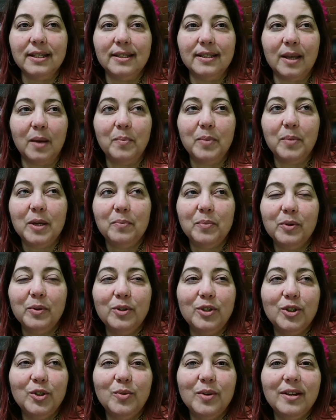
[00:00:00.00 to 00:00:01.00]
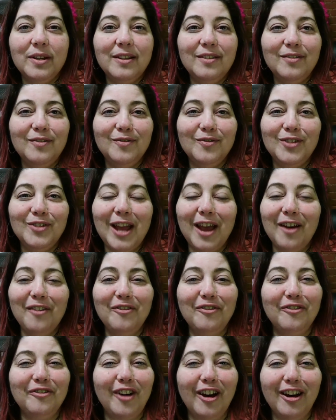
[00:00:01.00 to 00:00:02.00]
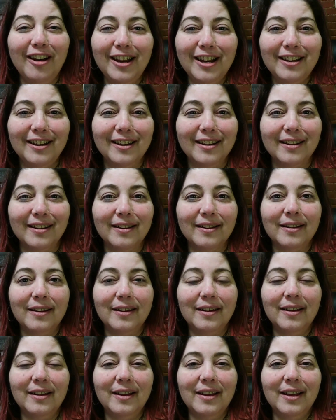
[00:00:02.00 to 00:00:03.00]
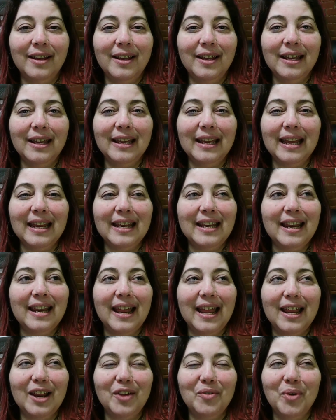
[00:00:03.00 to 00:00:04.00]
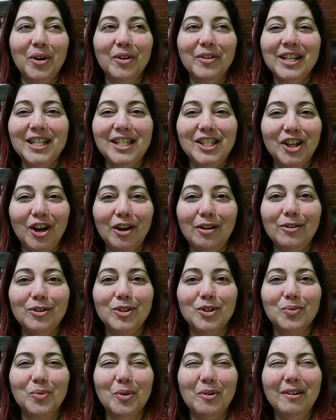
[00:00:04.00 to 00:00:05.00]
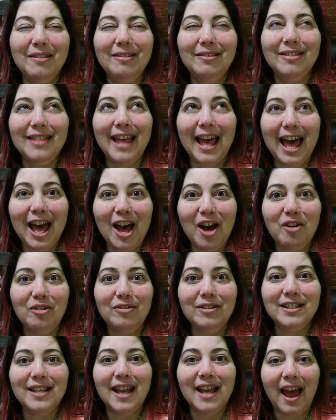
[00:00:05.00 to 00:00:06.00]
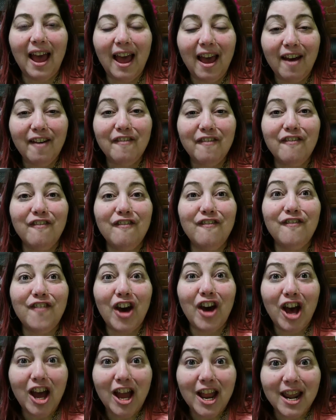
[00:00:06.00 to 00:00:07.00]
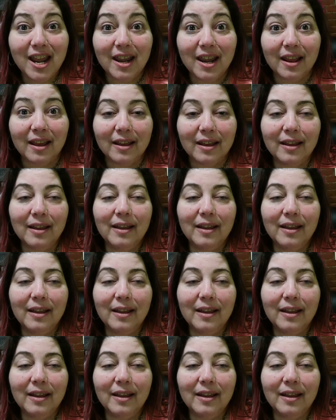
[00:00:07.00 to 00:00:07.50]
Some people do it to have fun. And we're adults. We're allowed to have fun.